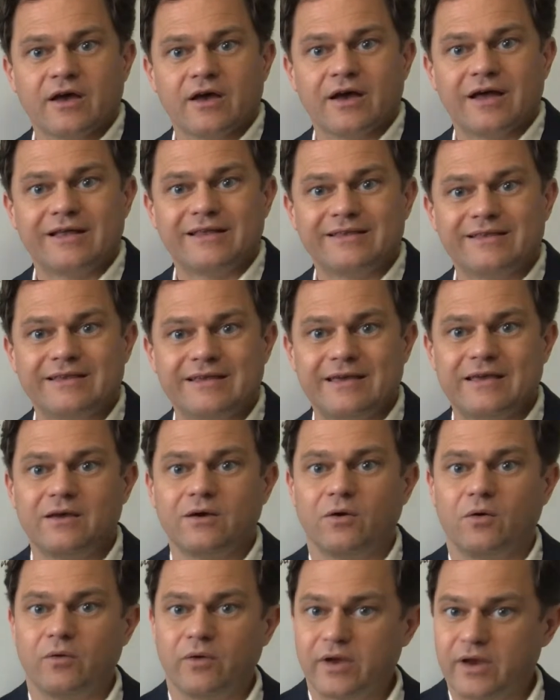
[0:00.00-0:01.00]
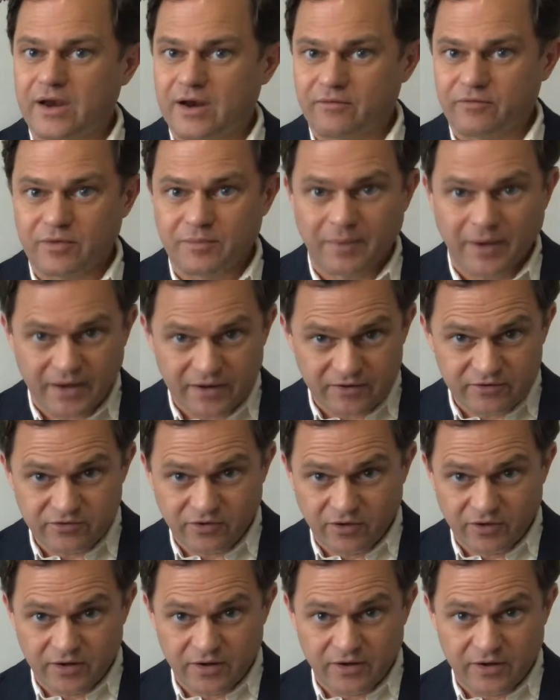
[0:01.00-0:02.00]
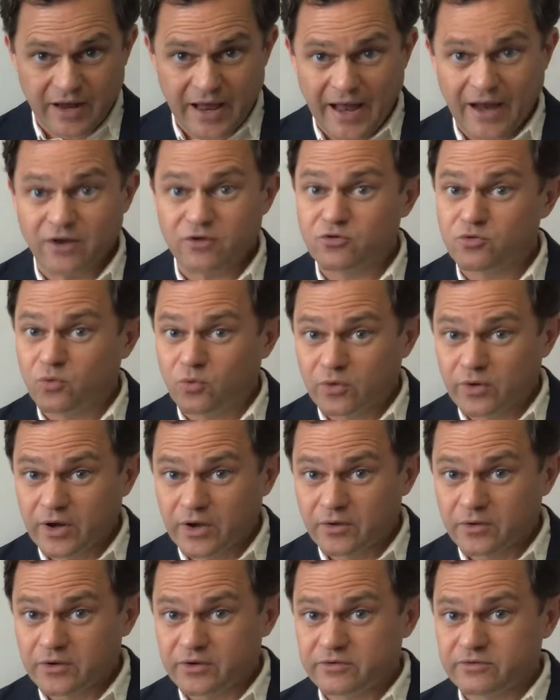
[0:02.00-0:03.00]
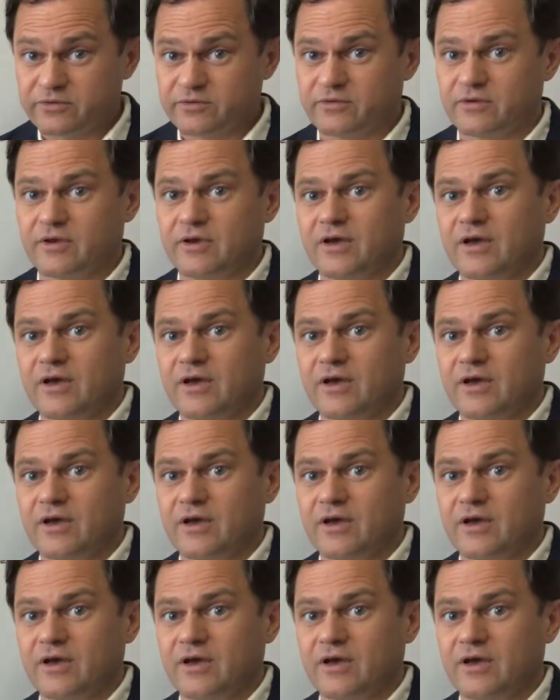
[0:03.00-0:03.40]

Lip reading: until everybody's on actual notice